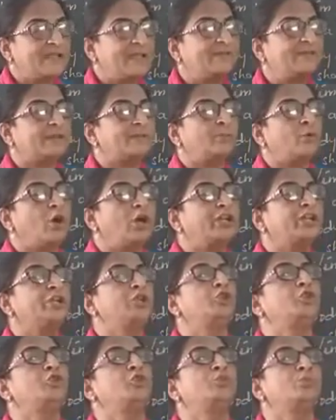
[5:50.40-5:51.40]
our
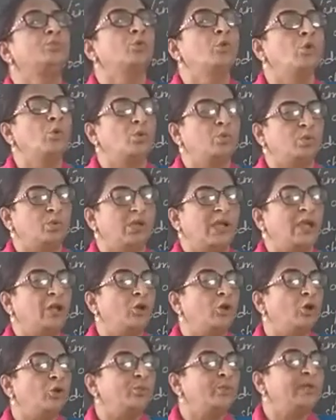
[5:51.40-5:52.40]
body to move
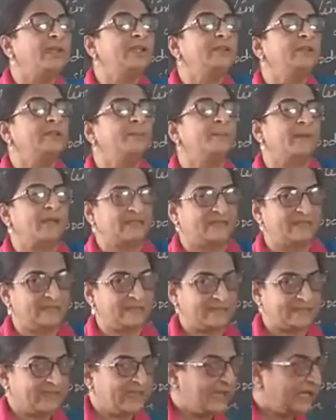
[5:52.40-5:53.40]
along with
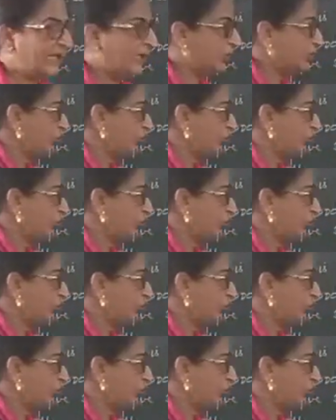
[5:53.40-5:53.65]
muscles. It